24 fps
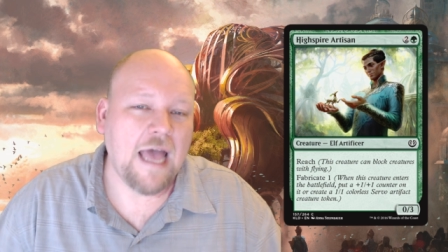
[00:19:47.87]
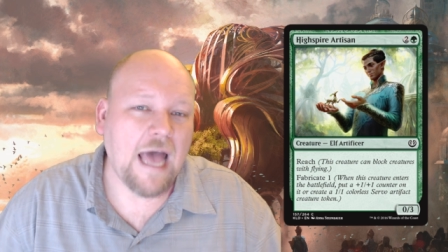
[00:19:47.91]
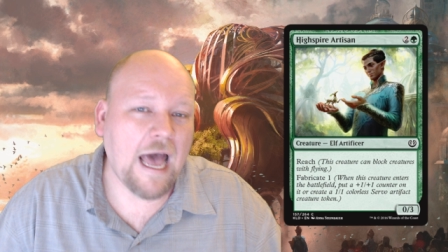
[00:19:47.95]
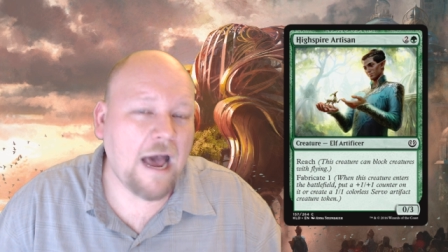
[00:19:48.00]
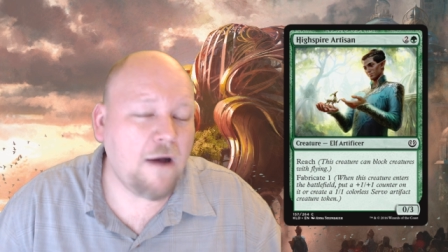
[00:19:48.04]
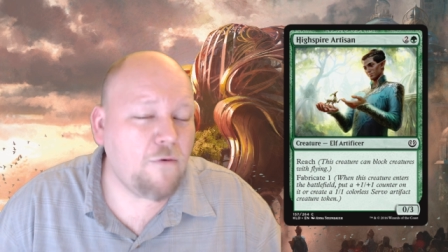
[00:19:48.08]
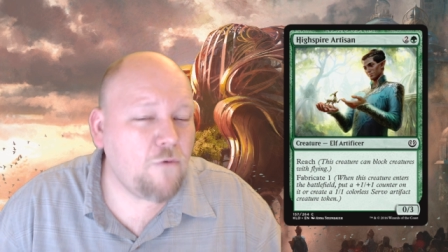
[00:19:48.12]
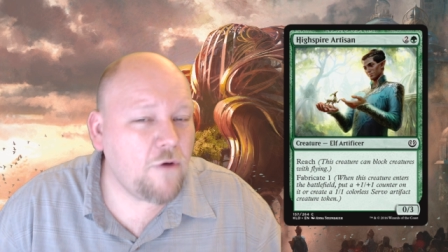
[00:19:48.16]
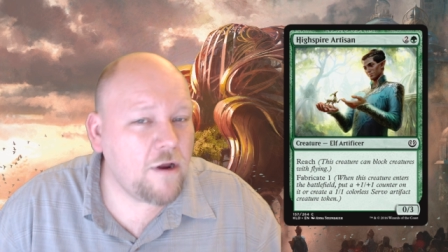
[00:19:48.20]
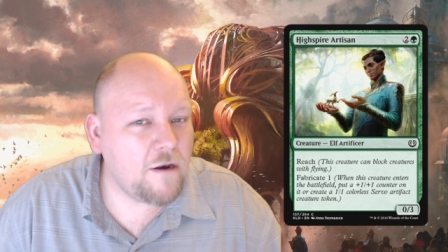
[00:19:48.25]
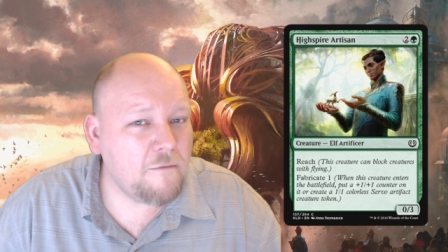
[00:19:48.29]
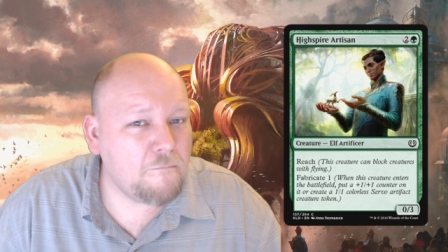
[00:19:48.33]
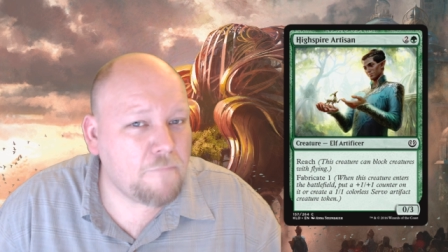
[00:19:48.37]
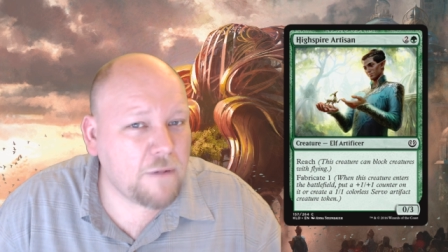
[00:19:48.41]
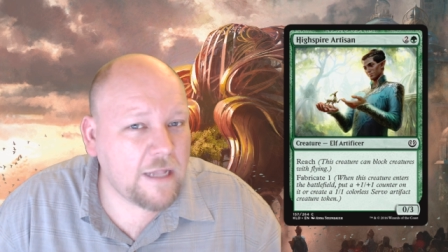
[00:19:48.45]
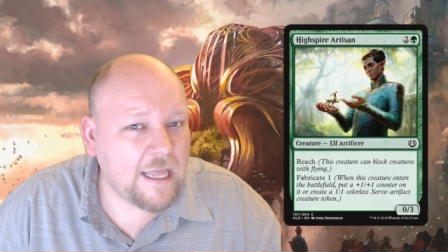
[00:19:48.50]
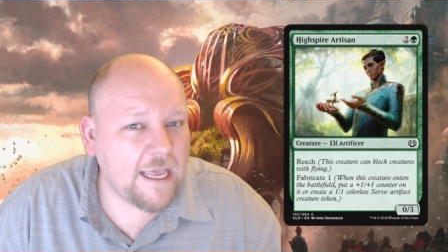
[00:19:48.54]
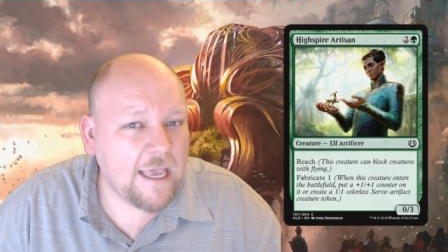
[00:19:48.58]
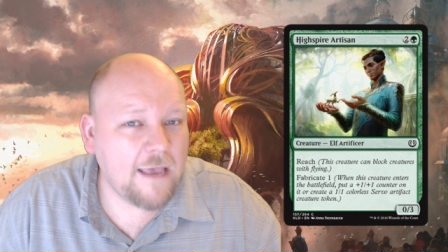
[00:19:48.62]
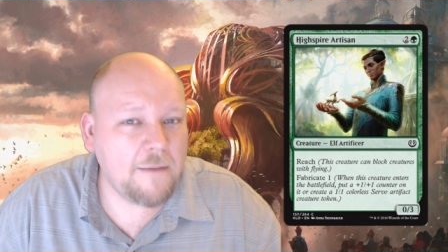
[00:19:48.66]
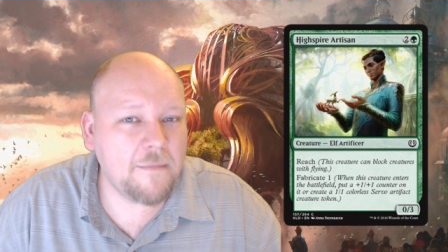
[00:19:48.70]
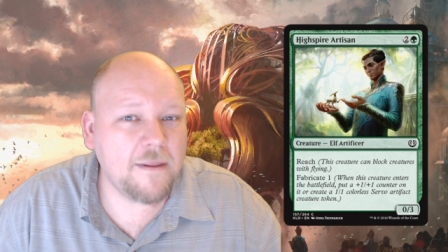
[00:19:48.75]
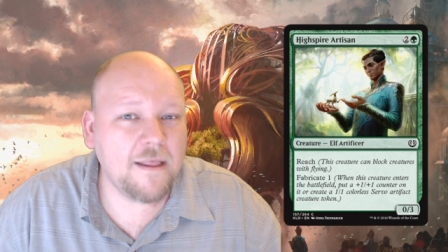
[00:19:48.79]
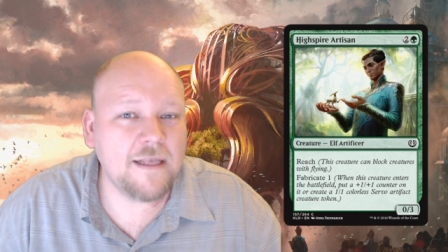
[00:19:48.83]
I wouldn't
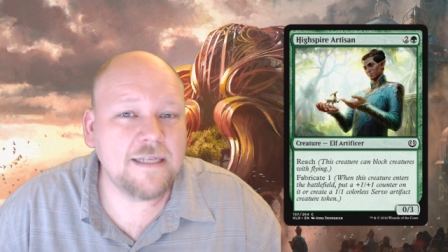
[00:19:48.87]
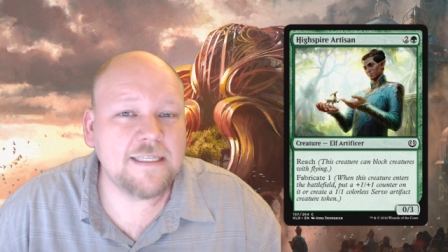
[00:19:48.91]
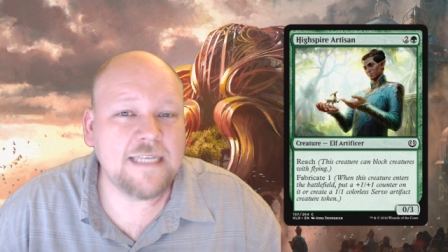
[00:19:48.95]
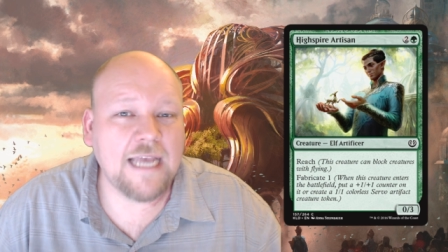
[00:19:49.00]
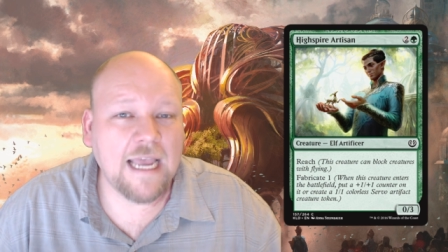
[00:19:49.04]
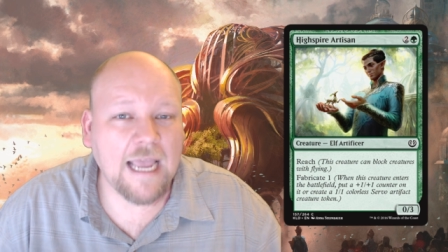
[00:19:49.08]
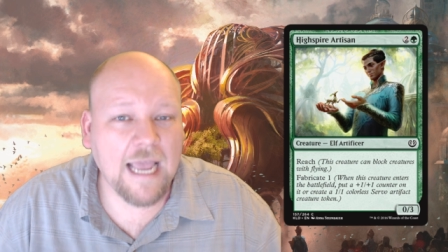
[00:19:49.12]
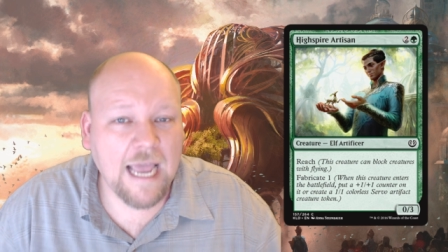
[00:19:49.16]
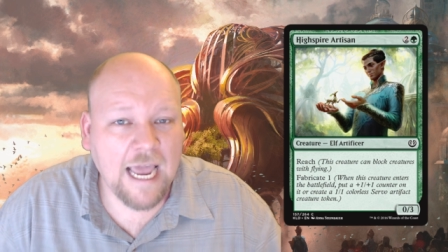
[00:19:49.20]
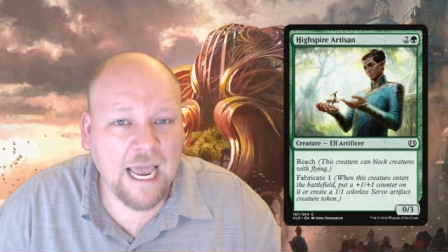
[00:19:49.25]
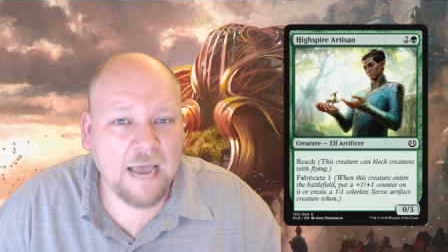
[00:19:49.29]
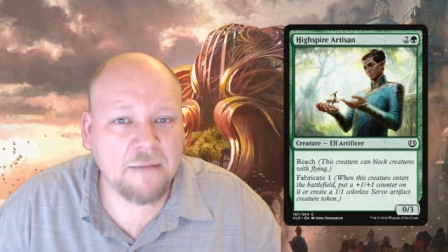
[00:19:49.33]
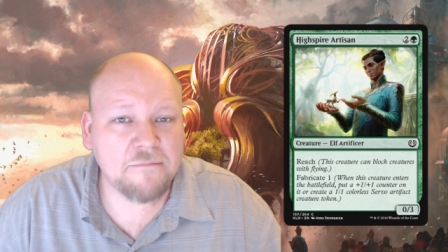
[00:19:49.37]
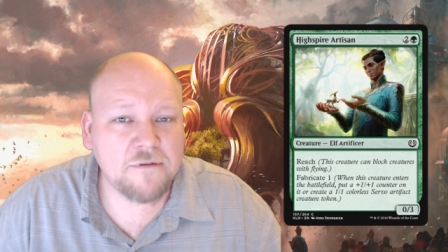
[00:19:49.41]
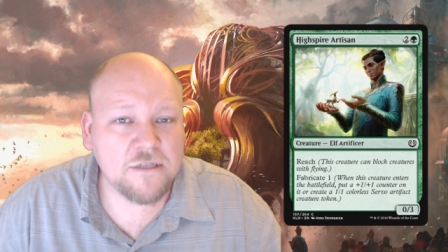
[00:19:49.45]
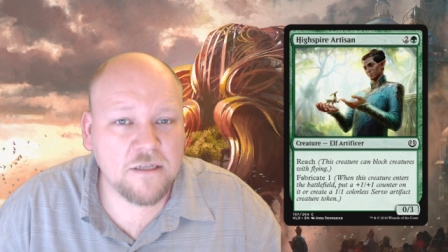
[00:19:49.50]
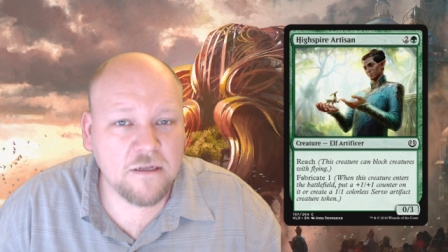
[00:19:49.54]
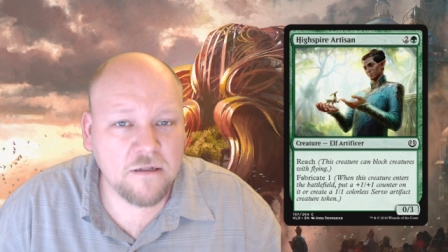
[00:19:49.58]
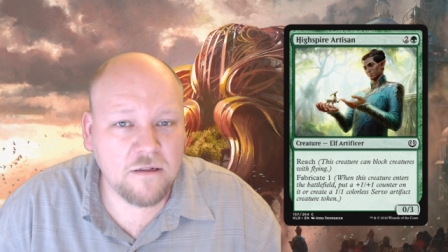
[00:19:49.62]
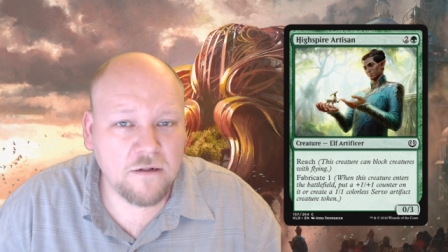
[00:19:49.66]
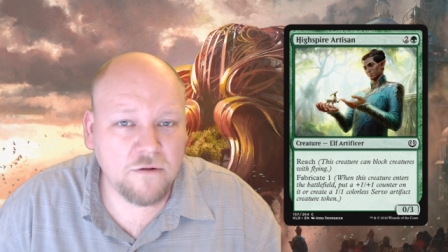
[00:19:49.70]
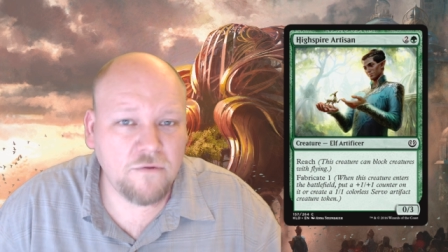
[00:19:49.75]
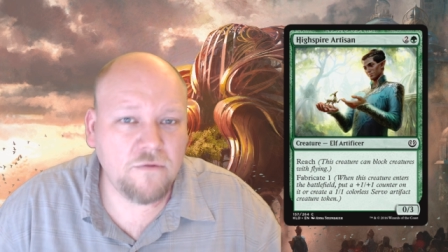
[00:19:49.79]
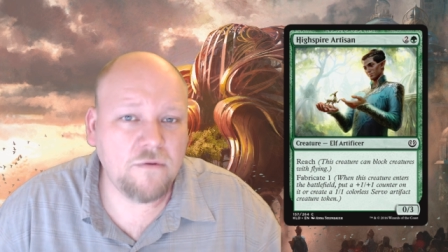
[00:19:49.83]
play him unless I
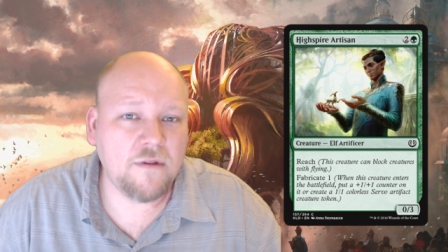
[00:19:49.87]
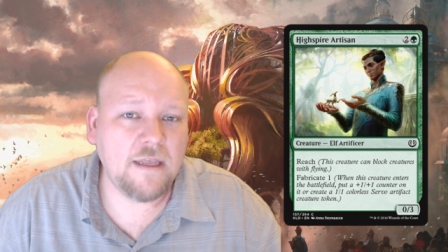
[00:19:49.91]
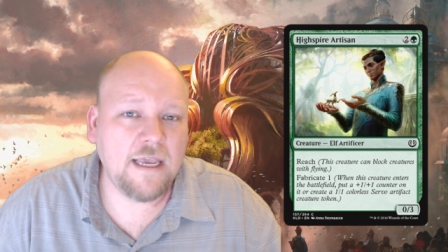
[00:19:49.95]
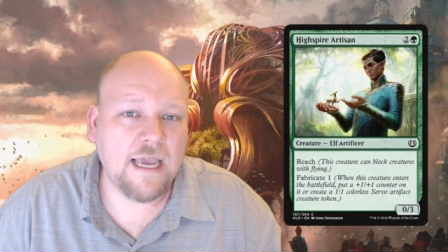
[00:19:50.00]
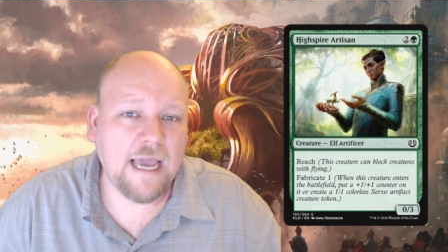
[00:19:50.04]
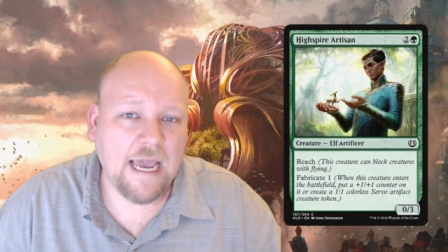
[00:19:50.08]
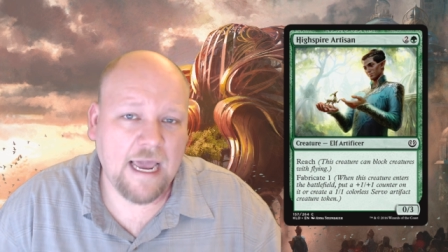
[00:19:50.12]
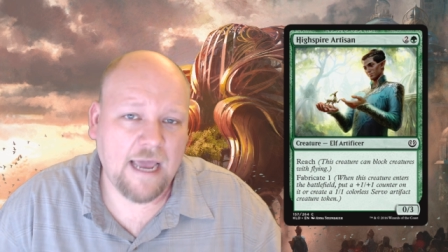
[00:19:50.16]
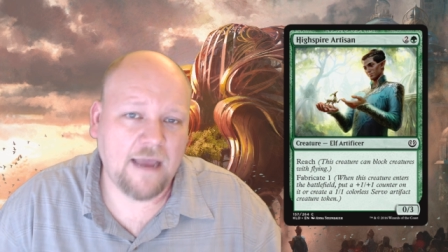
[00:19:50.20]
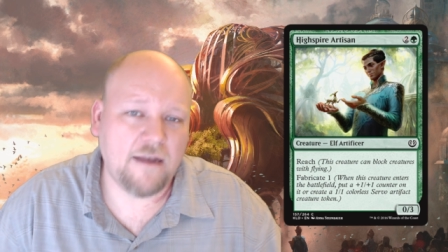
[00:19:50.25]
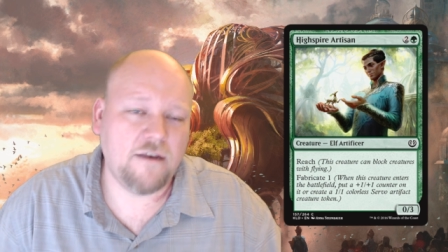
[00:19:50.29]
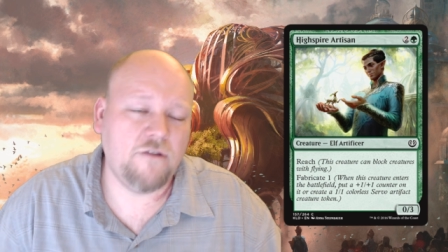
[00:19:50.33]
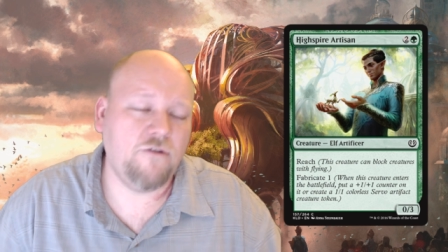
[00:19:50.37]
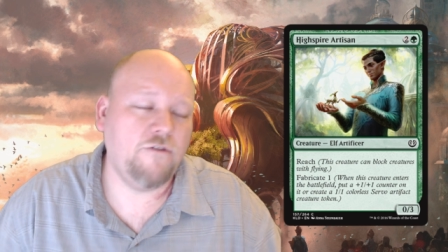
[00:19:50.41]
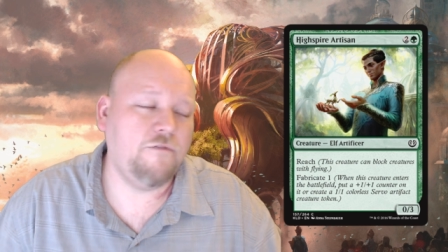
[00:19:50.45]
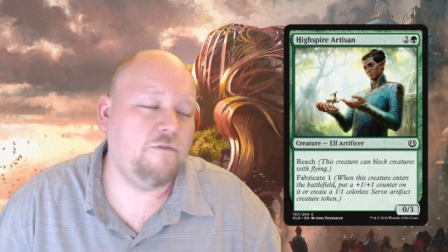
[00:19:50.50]
absolutely had to.